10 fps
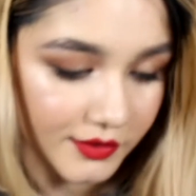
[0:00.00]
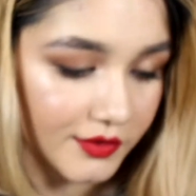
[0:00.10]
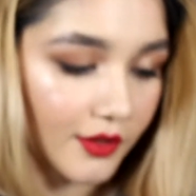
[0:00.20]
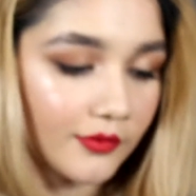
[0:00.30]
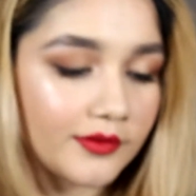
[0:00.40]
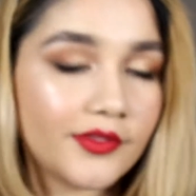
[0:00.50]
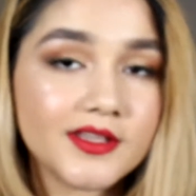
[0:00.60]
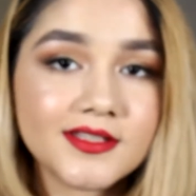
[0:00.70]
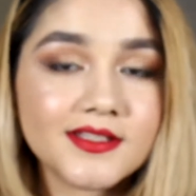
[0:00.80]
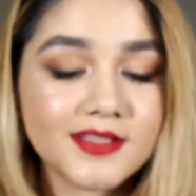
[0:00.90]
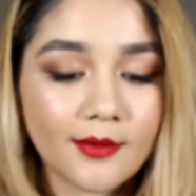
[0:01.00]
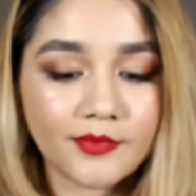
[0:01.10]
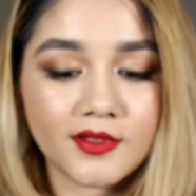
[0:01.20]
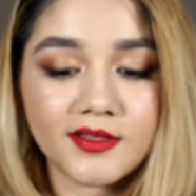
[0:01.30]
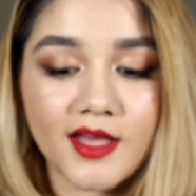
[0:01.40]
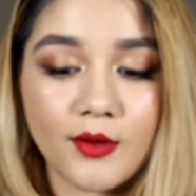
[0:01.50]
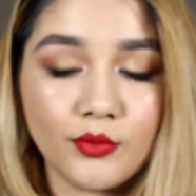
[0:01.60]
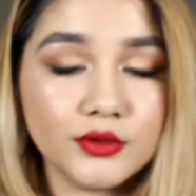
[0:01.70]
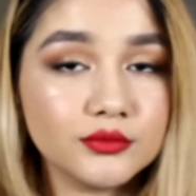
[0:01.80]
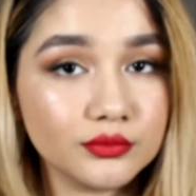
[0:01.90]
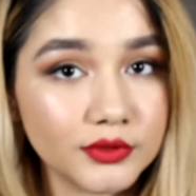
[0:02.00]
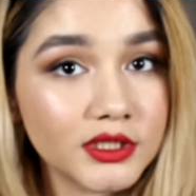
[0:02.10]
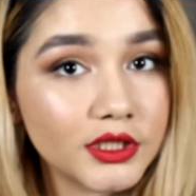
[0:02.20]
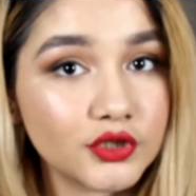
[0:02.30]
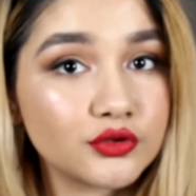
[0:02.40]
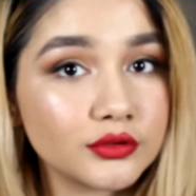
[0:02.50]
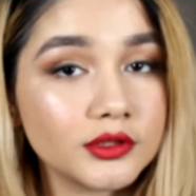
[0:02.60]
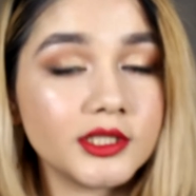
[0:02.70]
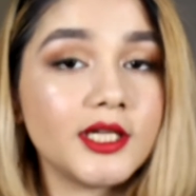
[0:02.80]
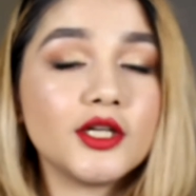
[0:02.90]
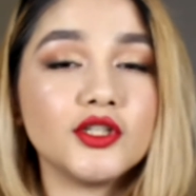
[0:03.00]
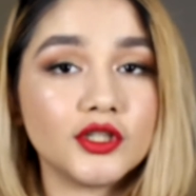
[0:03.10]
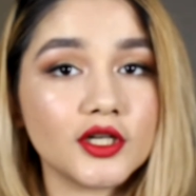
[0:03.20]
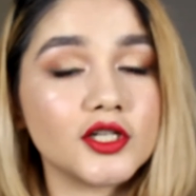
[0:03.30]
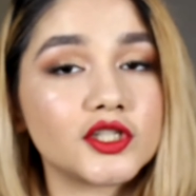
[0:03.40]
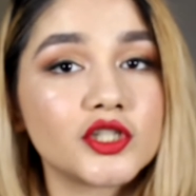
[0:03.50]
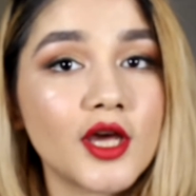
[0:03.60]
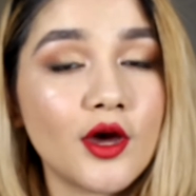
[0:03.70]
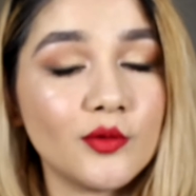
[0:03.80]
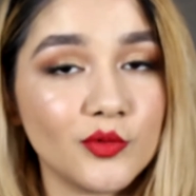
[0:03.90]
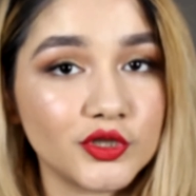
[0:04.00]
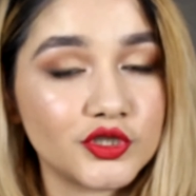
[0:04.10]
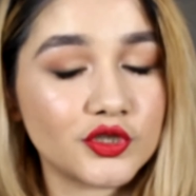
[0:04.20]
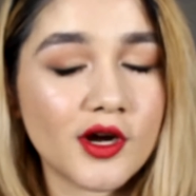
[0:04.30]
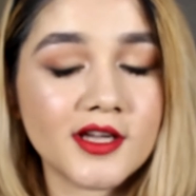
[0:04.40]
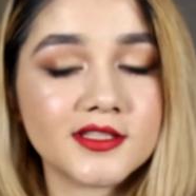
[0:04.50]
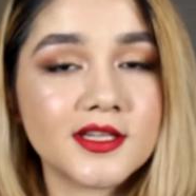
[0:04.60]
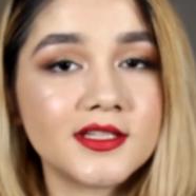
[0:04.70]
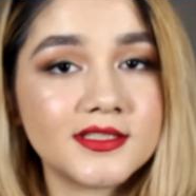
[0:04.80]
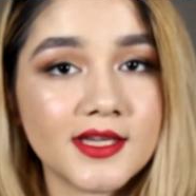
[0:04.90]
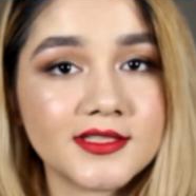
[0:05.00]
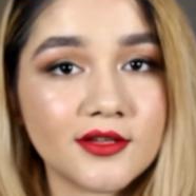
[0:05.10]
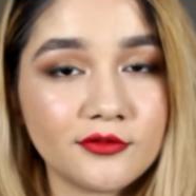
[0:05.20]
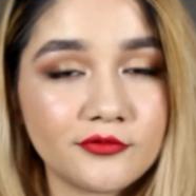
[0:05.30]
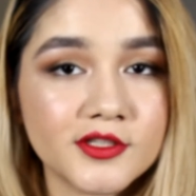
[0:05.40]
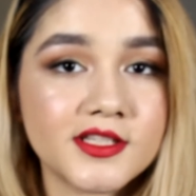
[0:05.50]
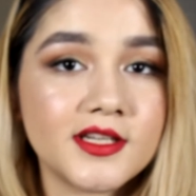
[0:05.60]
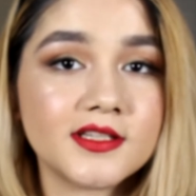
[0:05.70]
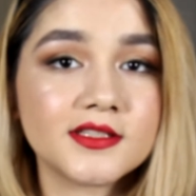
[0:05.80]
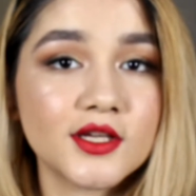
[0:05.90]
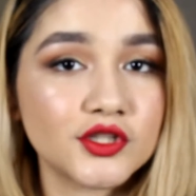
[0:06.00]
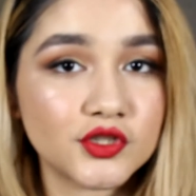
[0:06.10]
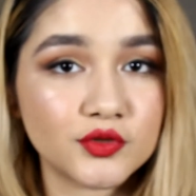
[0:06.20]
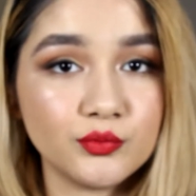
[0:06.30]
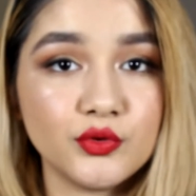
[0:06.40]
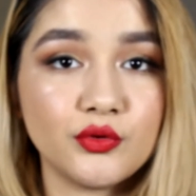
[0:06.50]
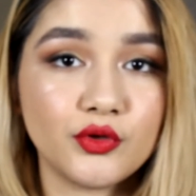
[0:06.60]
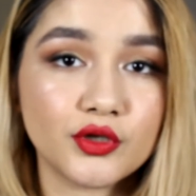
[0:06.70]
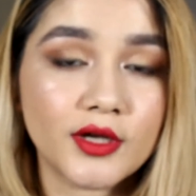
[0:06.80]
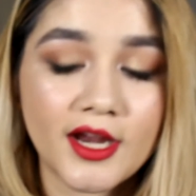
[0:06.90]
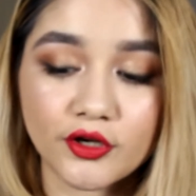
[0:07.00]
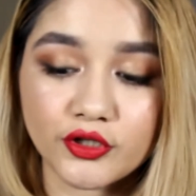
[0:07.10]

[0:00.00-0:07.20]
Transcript: So this is something that will really truly nourish, moisturize, take down the frizziness, smooth your hair